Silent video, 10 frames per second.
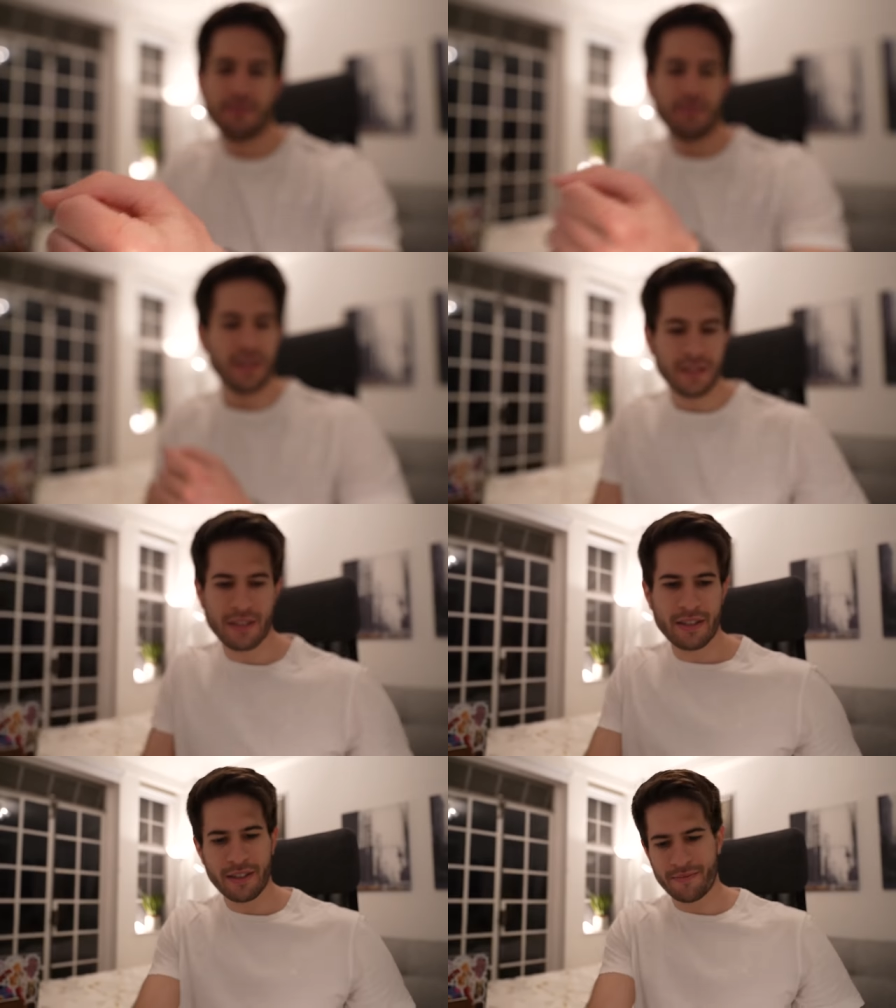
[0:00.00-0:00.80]

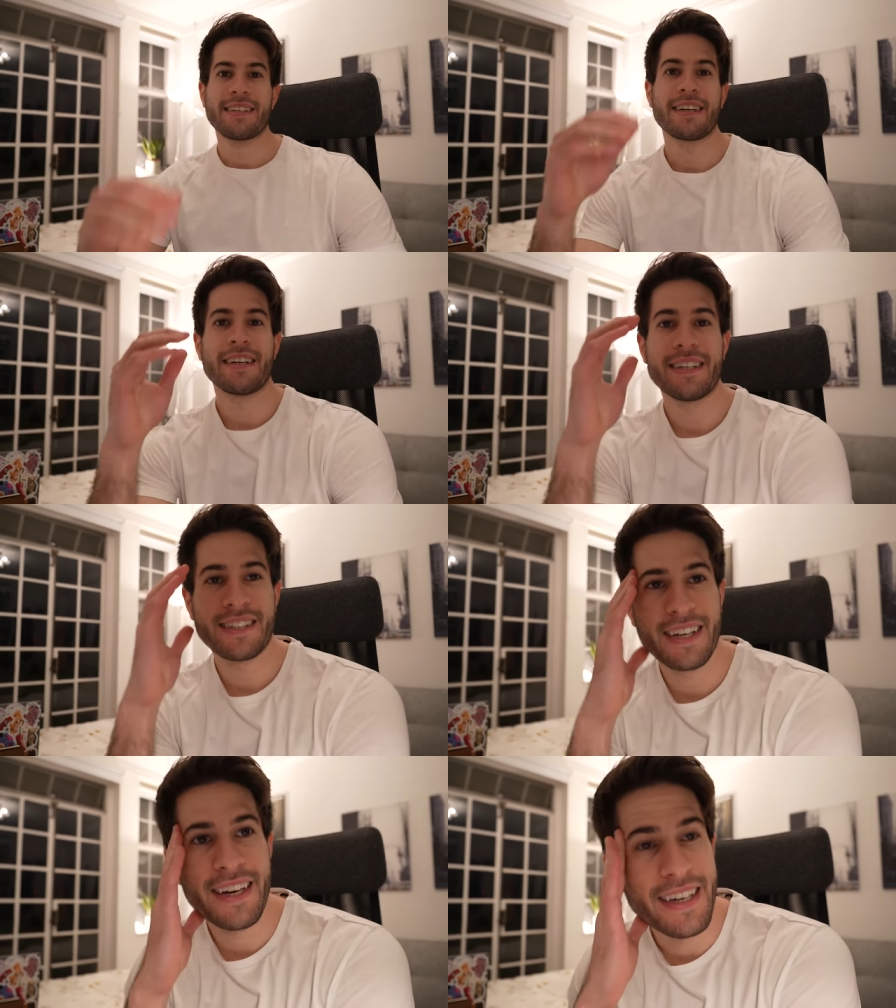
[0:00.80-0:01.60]
Peace. So yeah,
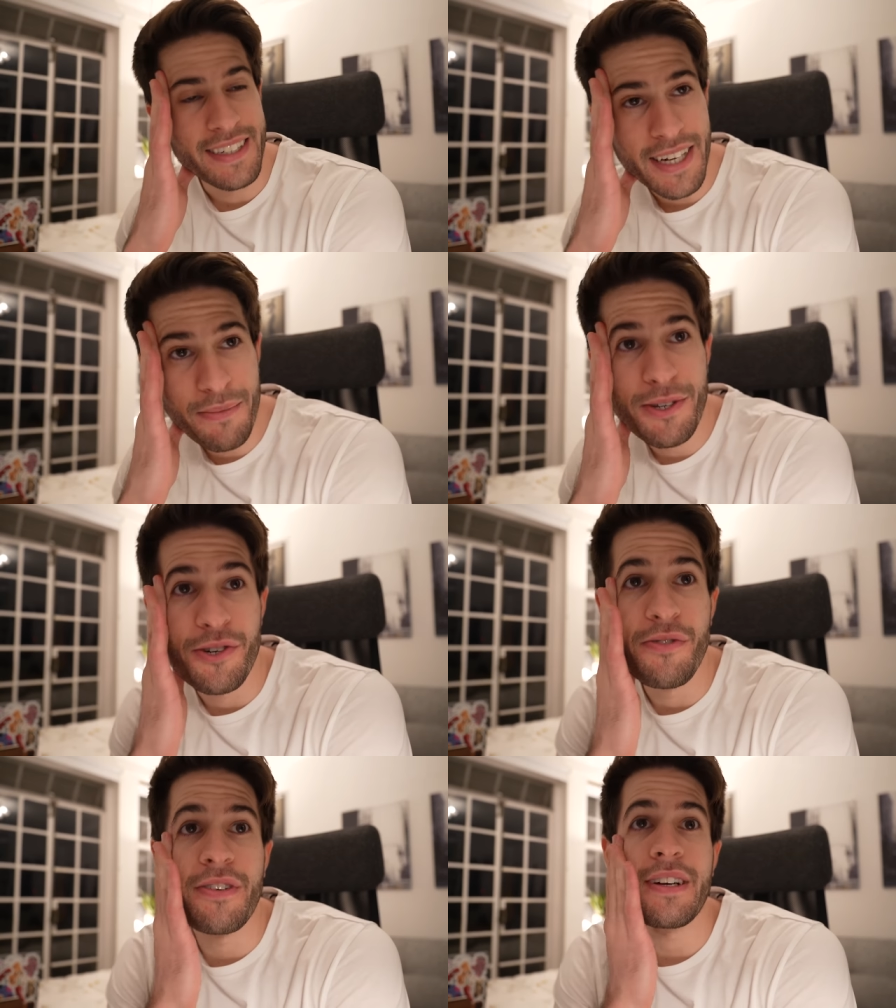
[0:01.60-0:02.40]
guys, exam is
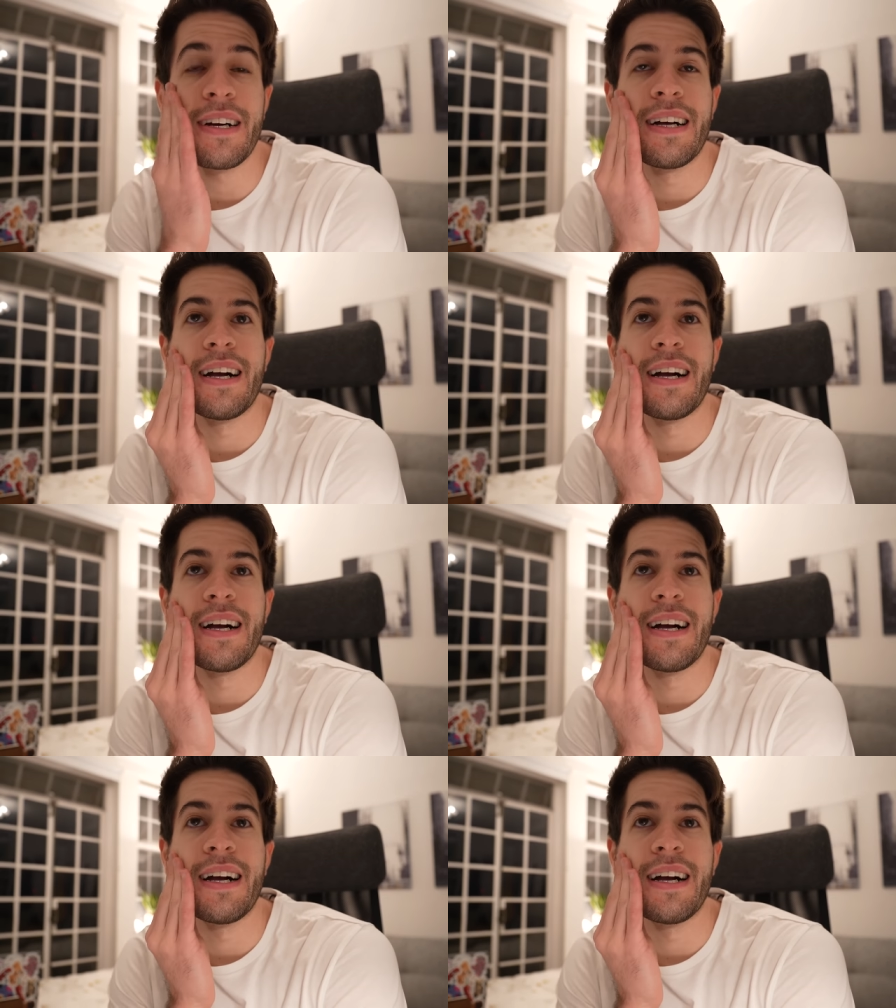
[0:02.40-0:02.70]
over.